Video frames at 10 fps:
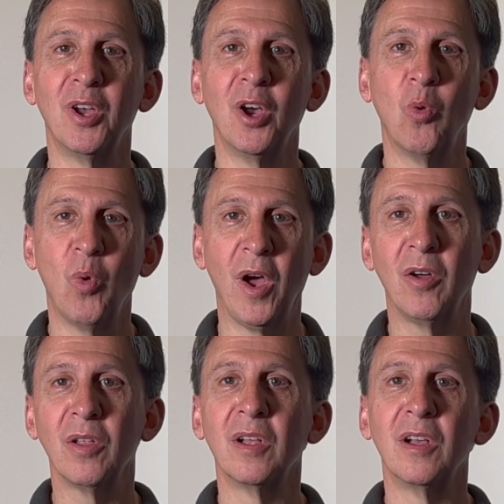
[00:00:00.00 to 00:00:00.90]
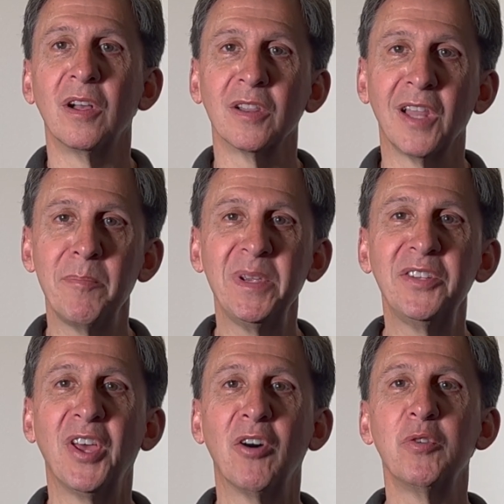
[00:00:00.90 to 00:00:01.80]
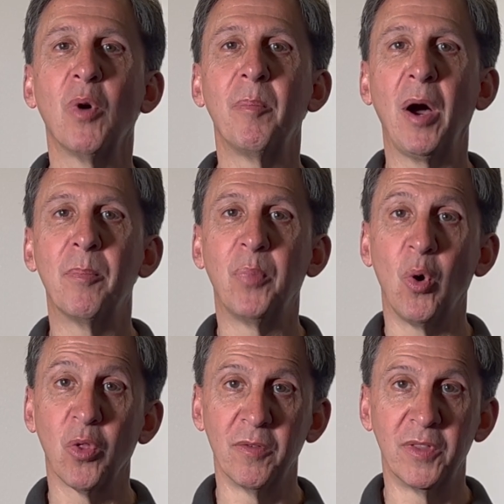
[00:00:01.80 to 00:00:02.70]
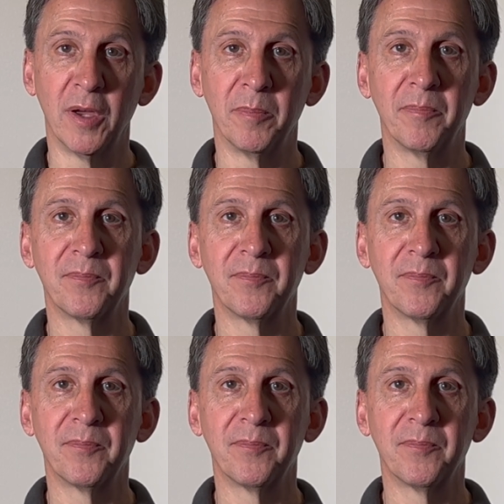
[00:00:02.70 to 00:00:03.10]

Well, let me tell you about both of them.